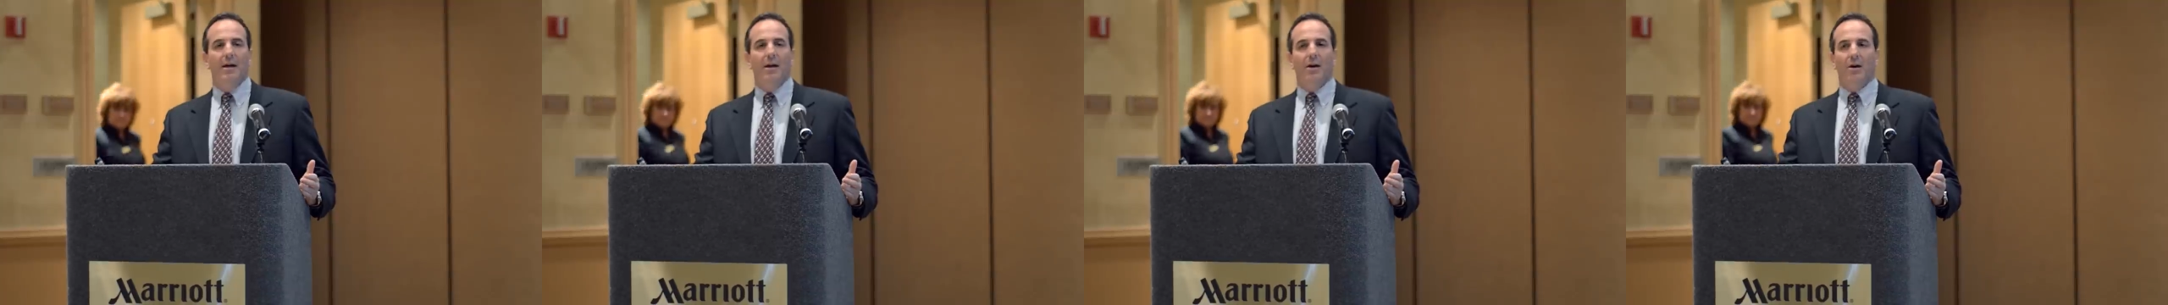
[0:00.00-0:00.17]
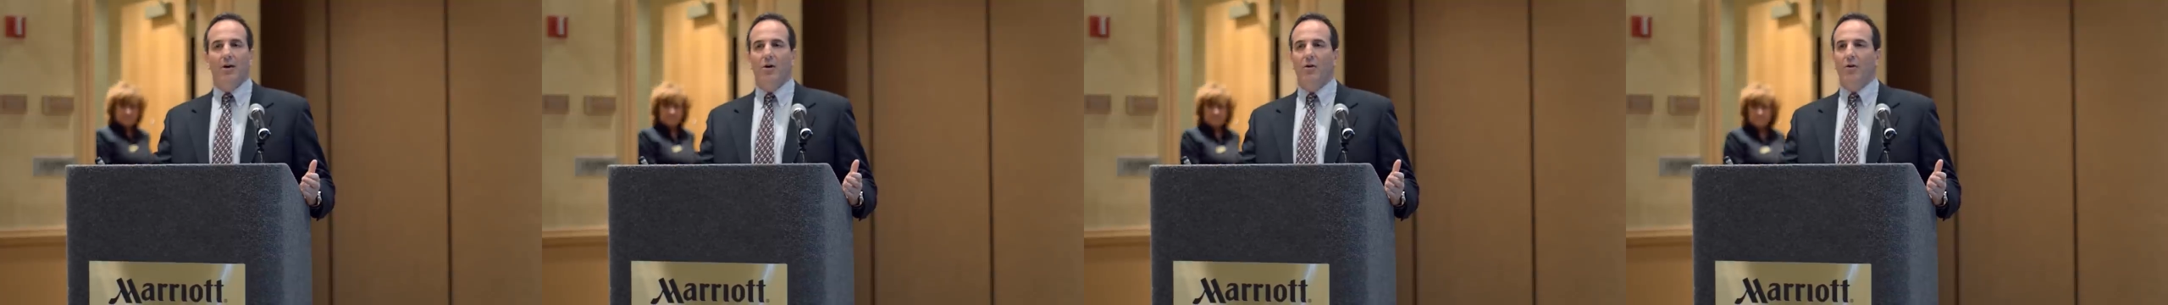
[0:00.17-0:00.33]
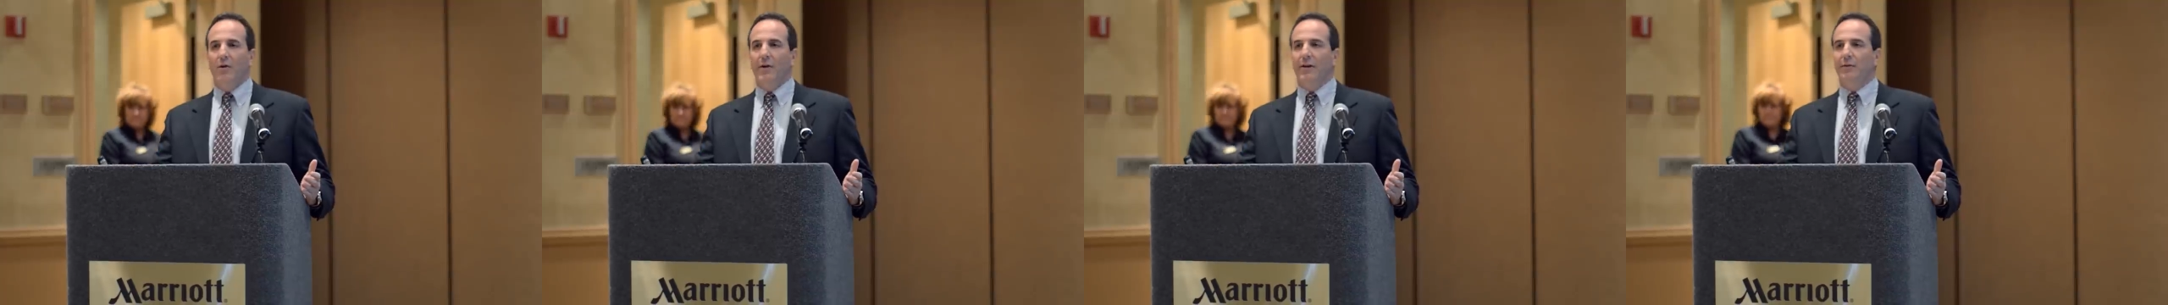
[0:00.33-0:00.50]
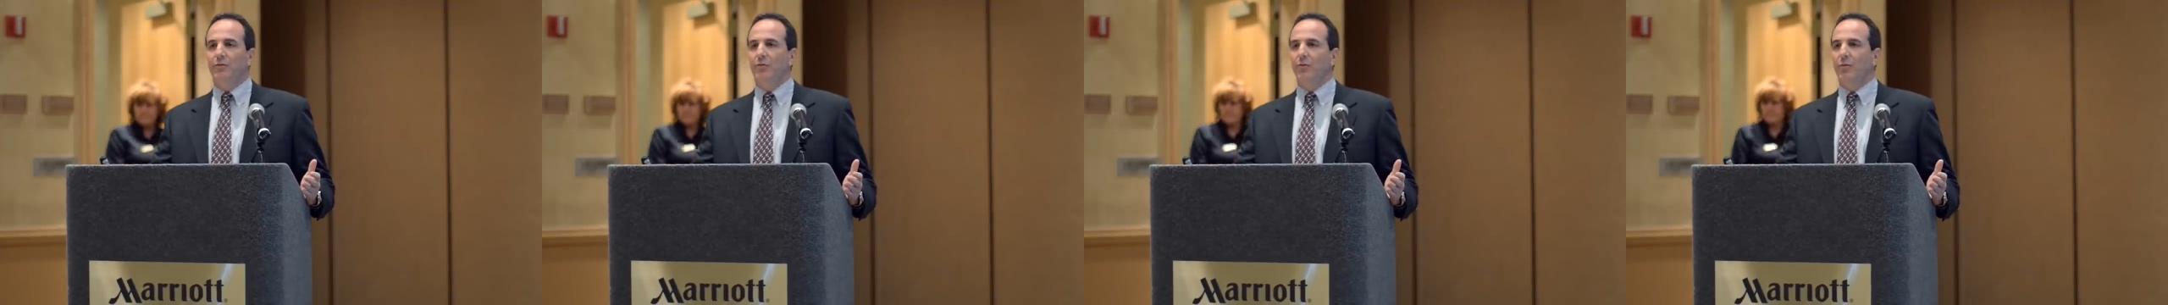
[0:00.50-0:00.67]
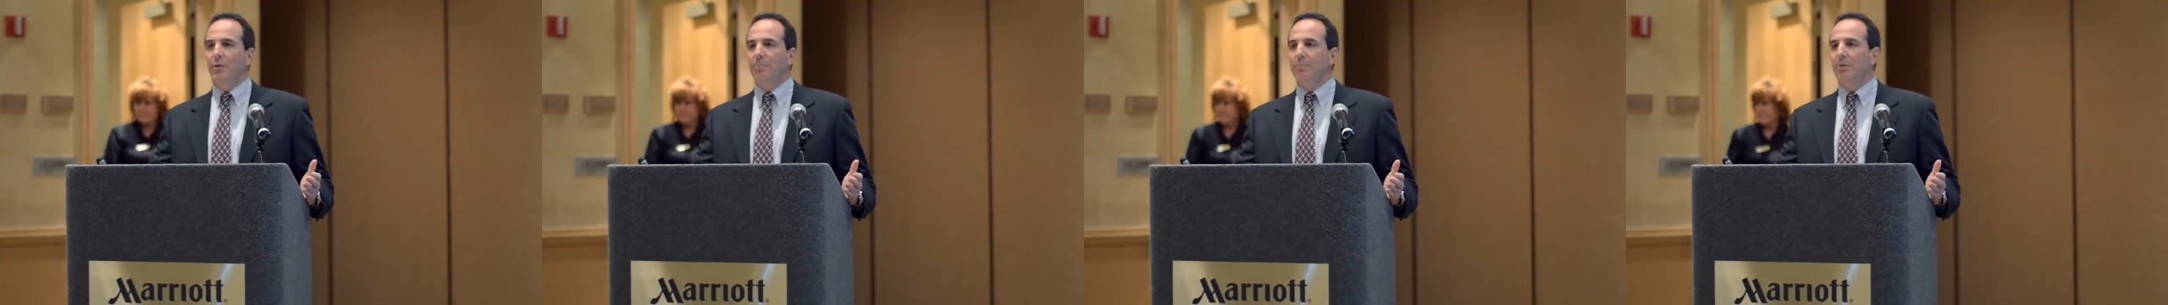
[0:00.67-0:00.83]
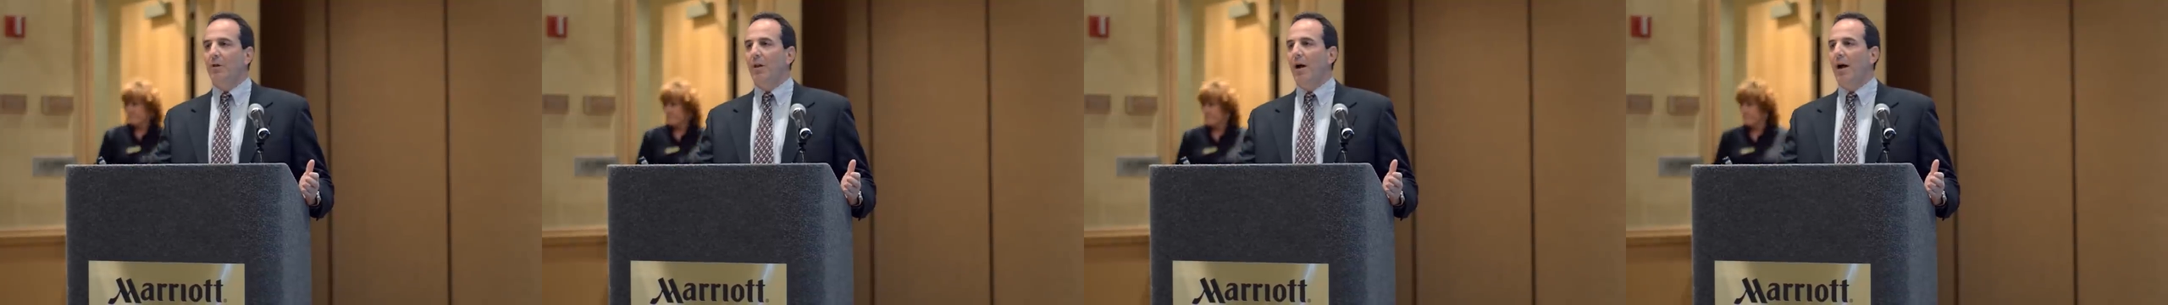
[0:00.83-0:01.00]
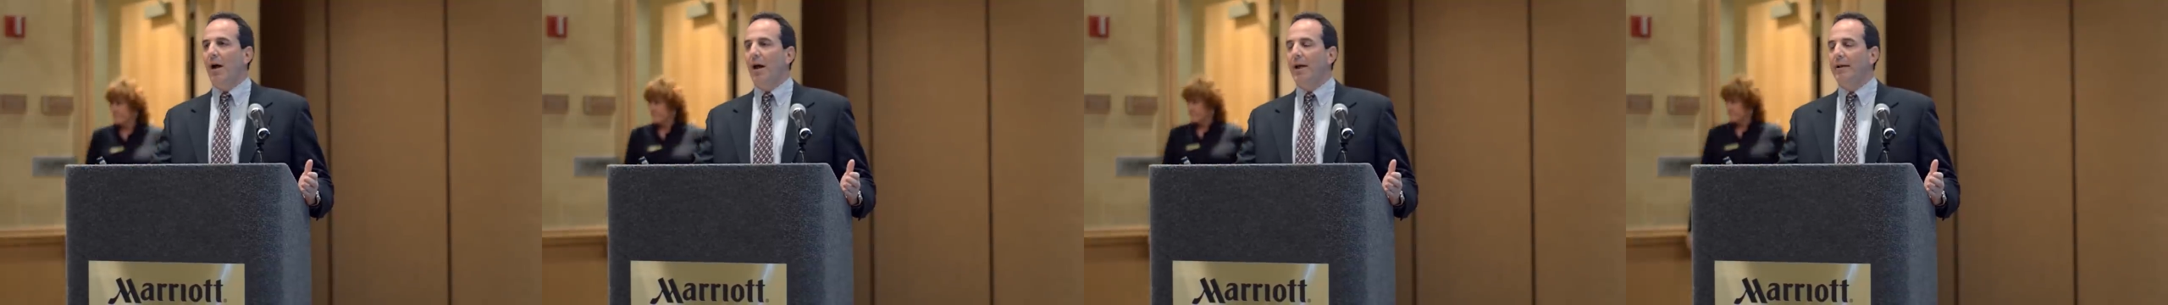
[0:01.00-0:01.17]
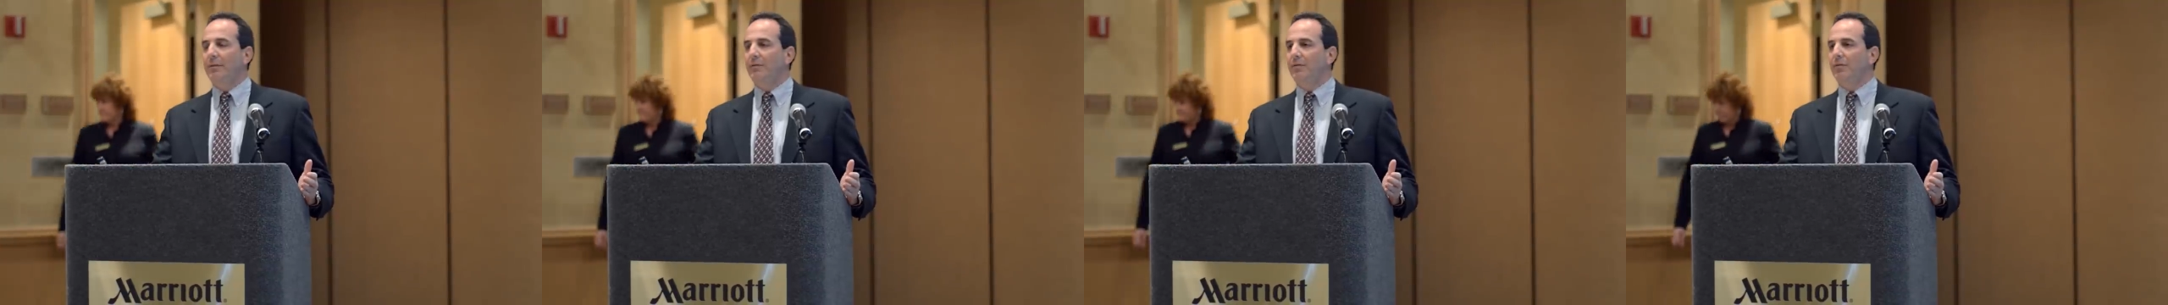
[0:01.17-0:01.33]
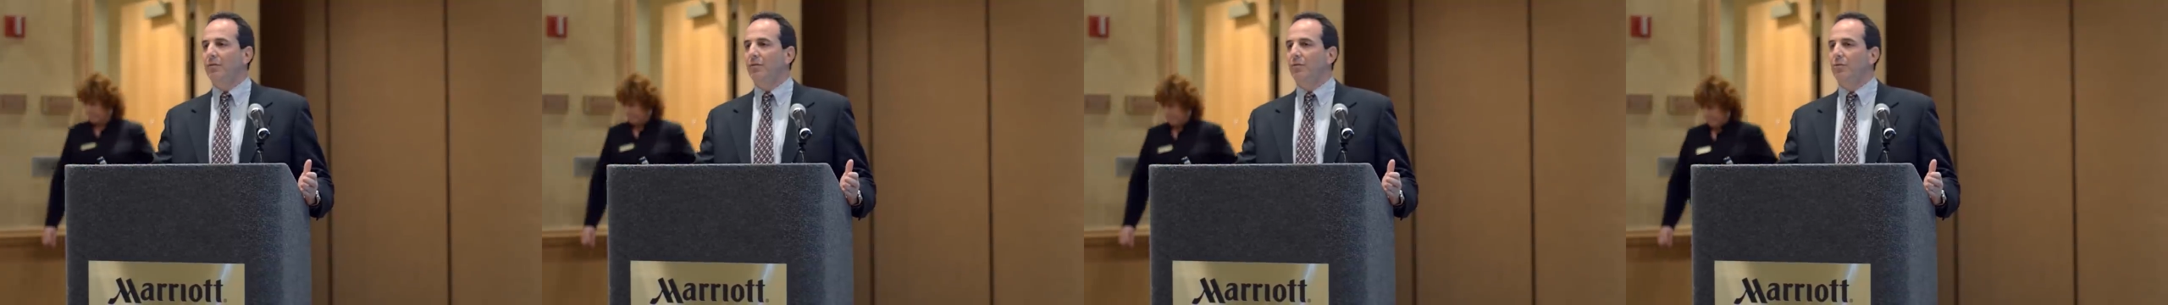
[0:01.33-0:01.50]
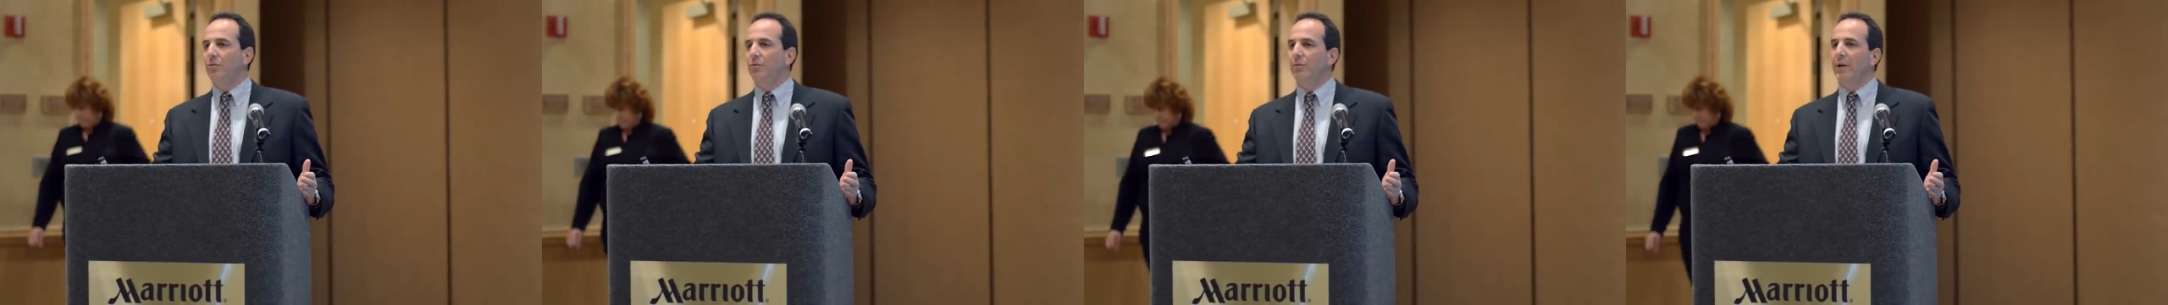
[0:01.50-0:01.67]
are going to apply to you